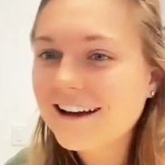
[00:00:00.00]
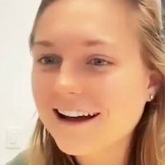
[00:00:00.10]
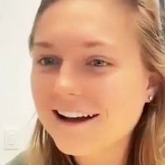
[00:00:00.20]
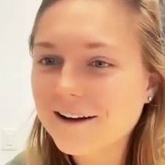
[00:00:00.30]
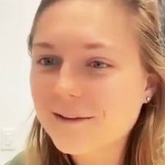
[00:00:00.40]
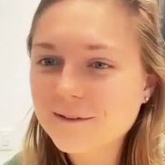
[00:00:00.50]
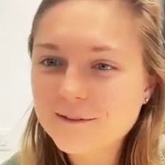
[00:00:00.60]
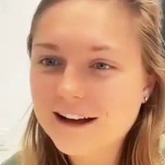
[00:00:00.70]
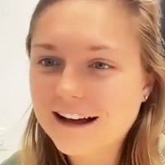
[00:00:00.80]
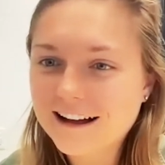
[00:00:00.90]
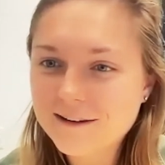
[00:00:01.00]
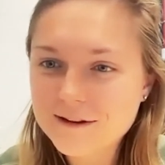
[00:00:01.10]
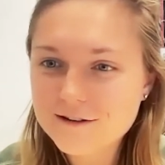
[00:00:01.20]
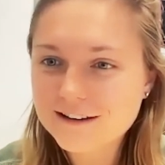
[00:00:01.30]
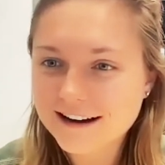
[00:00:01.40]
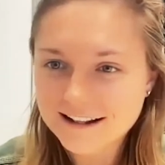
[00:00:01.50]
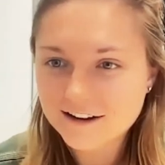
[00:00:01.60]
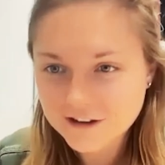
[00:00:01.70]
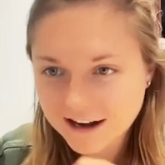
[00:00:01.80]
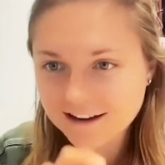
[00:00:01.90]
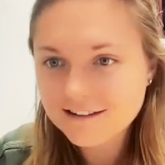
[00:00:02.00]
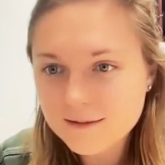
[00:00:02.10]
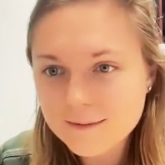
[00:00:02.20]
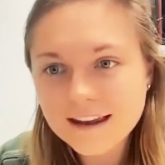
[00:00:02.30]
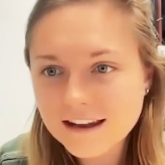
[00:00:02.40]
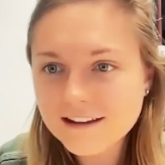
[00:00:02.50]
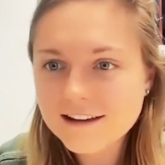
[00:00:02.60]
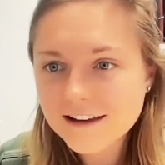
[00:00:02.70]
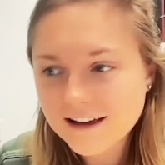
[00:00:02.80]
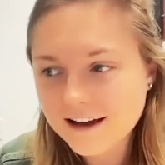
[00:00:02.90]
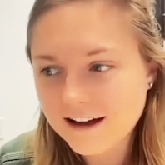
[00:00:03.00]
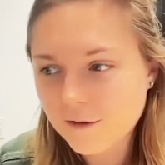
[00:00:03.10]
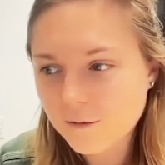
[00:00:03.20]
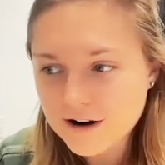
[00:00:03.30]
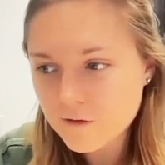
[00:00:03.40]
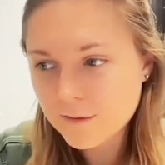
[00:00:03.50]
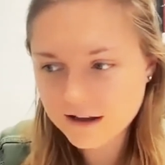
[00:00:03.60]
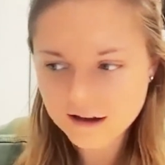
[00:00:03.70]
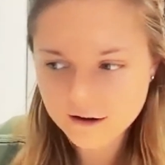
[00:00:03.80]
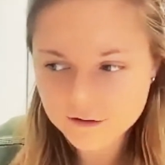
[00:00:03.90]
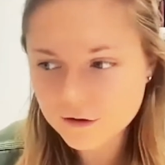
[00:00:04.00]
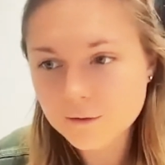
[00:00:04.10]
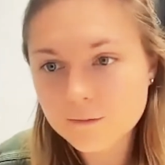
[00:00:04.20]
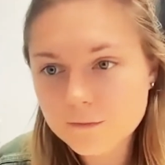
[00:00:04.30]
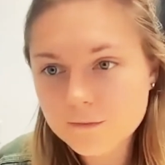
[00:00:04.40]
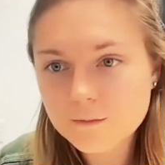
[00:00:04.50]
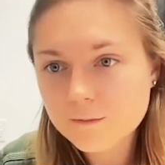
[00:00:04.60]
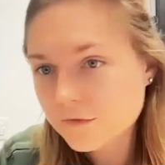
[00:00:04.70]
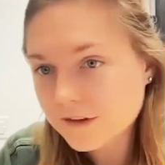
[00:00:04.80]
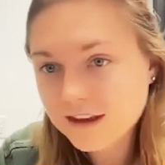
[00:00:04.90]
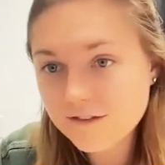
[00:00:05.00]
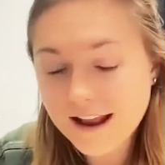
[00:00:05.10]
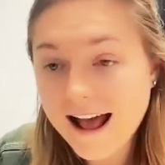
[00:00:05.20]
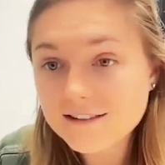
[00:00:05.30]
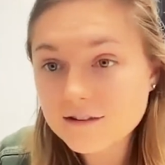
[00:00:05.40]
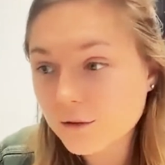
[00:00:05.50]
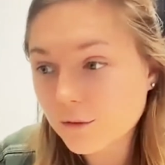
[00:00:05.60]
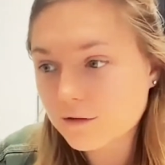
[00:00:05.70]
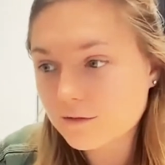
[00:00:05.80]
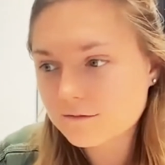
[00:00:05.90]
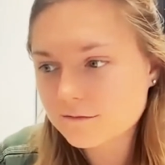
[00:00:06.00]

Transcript: And we do tiny little check-ins in the beginning where everybody can also give and ask or